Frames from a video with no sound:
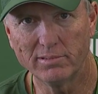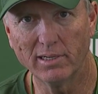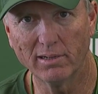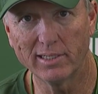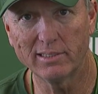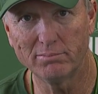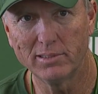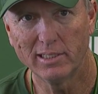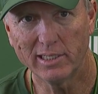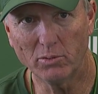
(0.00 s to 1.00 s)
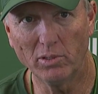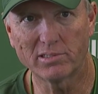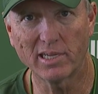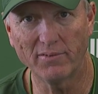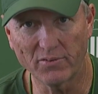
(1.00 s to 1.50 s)
You know, he he
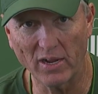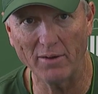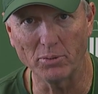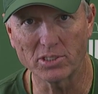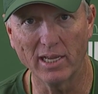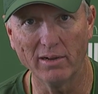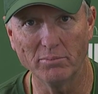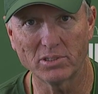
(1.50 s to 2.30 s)
wins 75% of them.